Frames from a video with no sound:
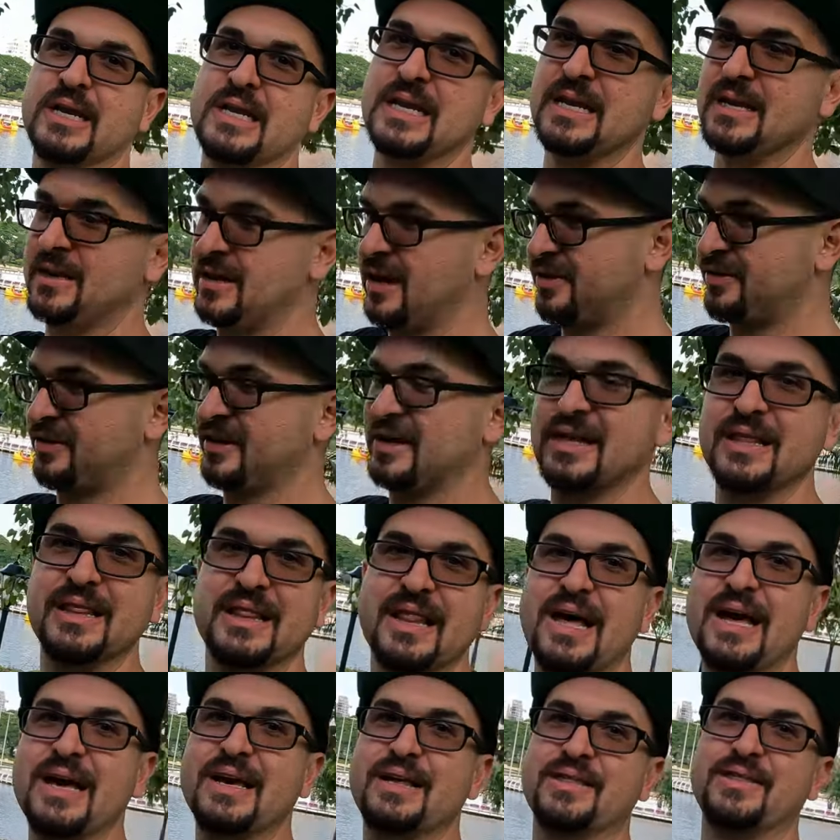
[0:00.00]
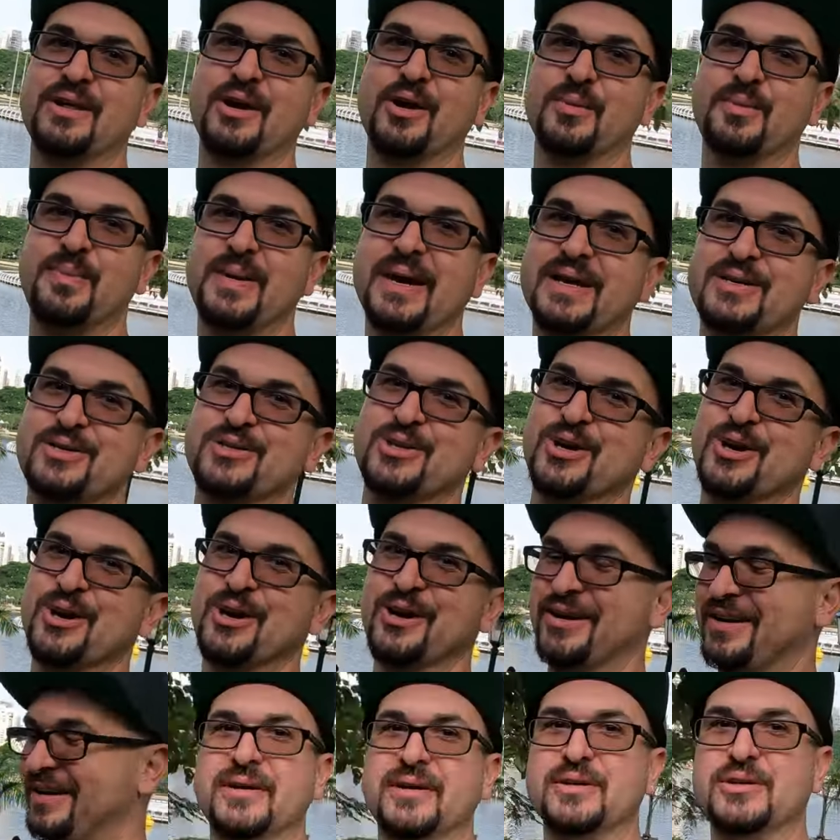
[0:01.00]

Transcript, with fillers: nothing like their picture.